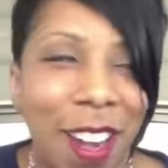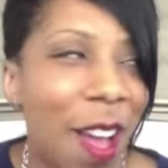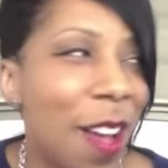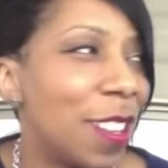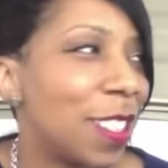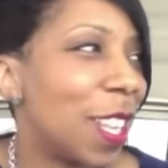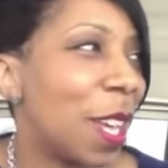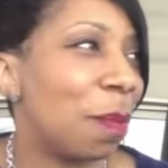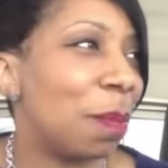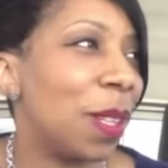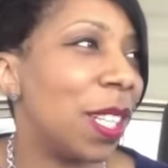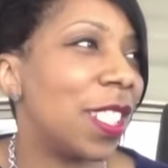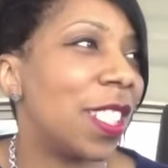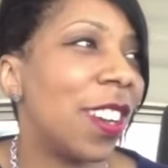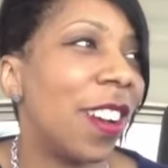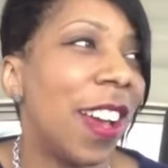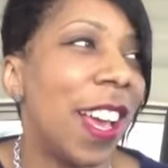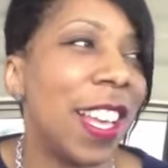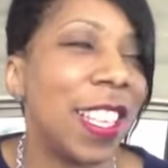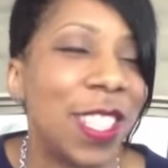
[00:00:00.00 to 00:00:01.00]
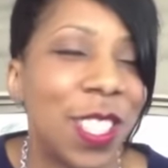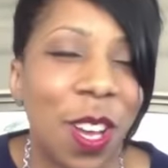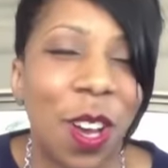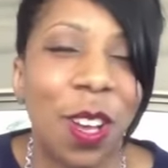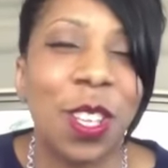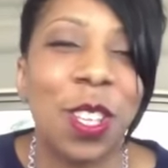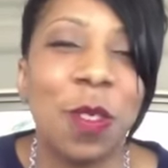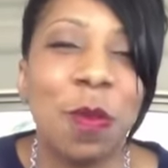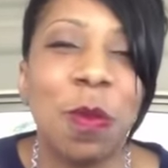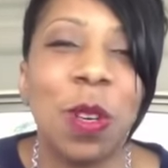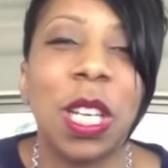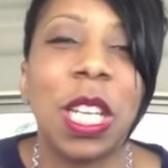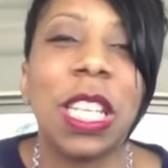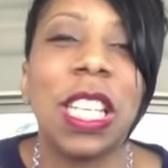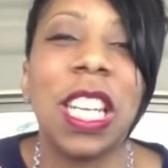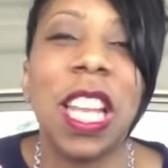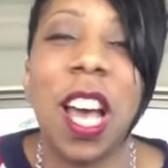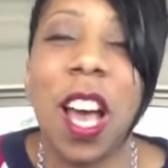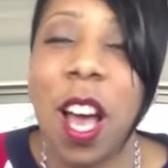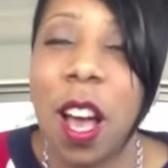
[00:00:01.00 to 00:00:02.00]
I was like, bitch, I asked, though, you would have
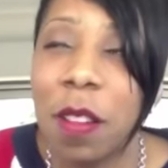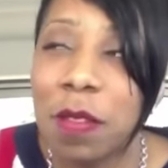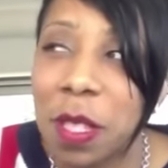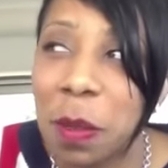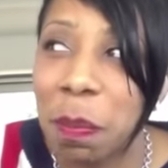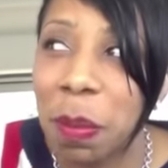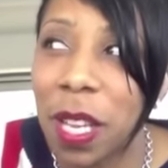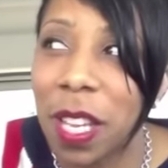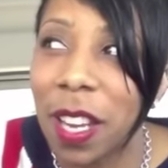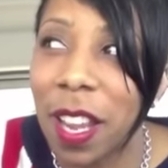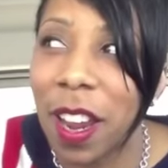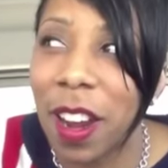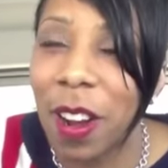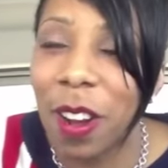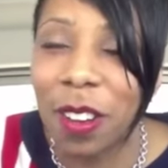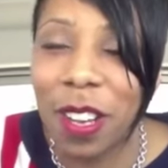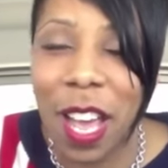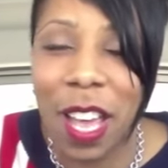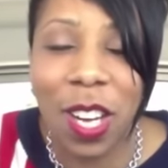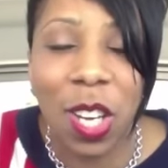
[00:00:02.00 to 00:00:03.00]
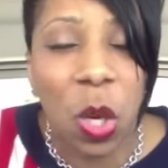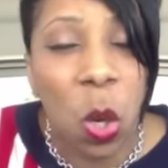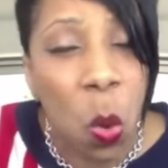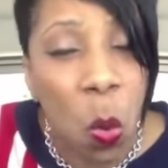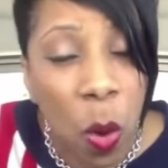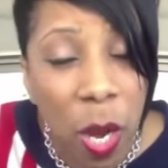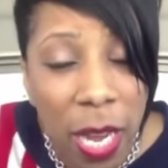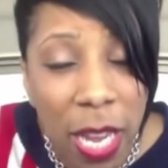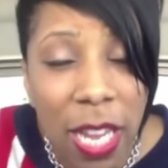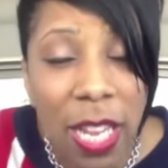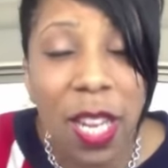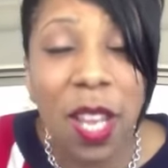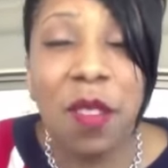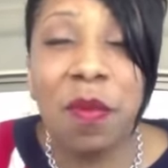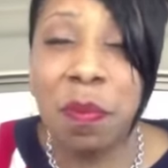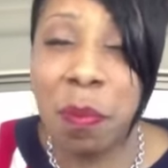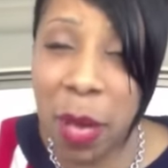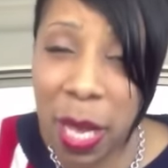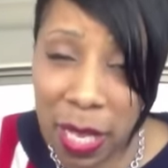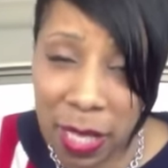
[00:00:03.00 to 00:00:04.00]
loved to be there, okay? The queen of
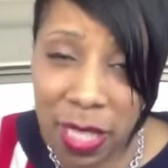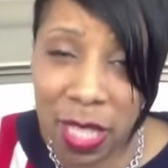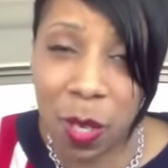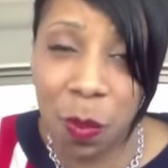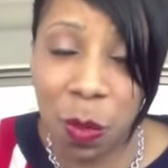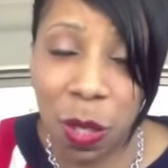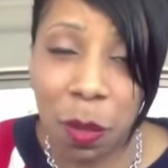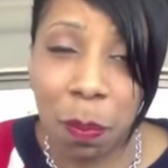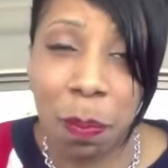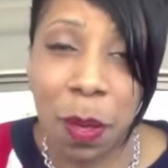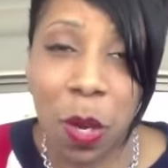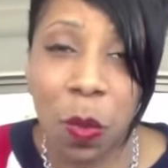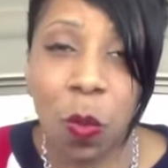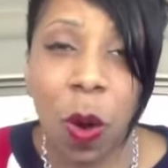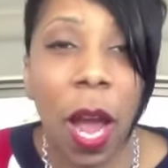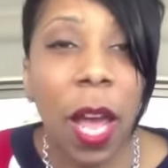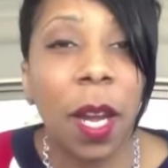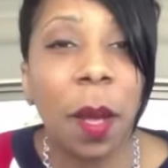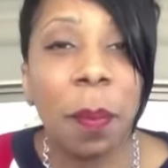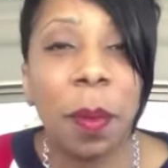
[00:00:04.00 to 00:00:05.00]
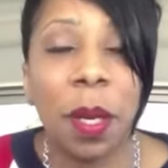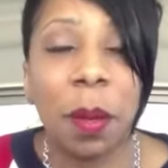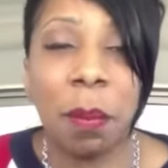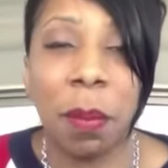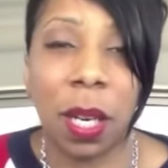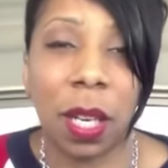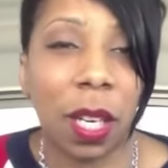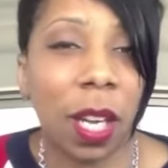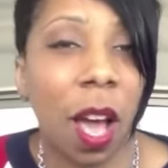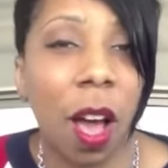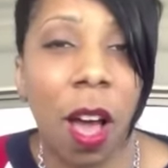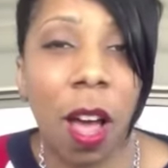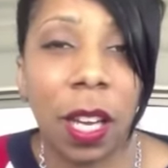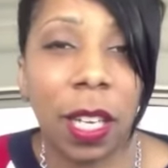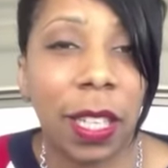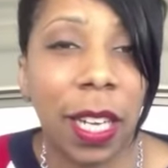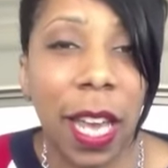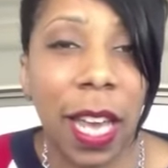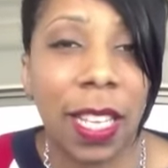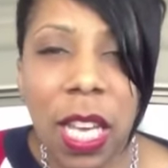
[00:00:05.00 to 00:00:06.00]
messy would have been right up in the middle of all
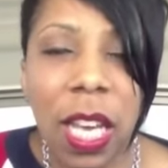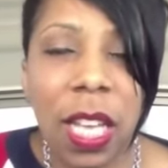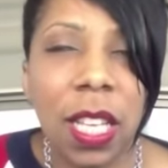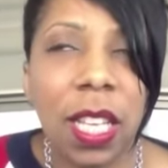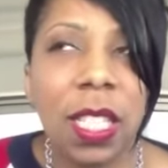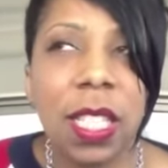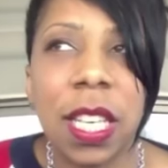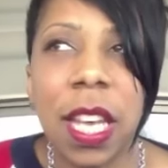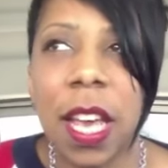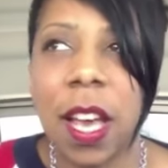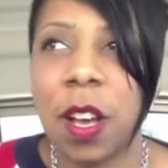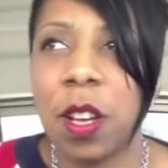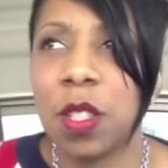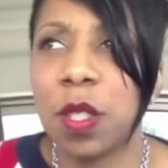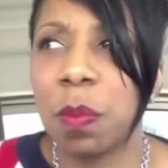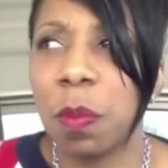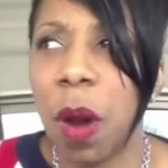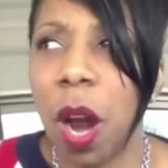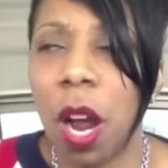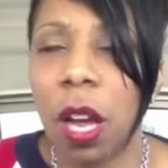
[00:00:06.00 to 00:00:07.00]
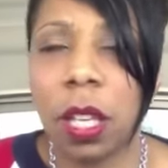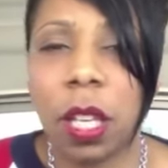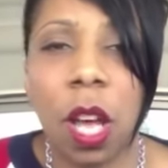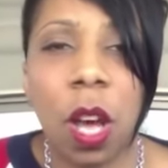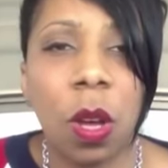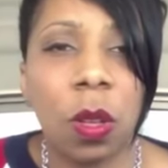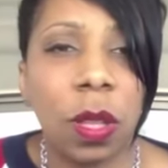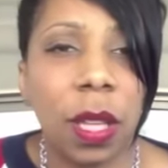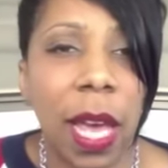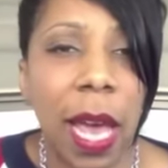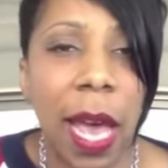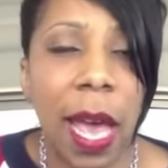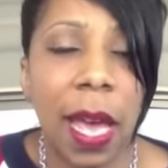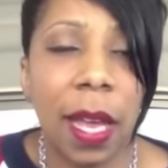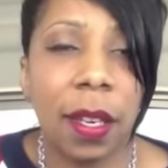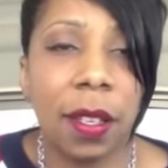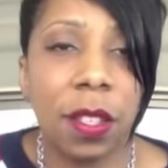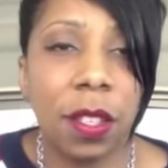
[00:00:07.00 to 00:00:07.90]
of that. Kenya tells Marlo that,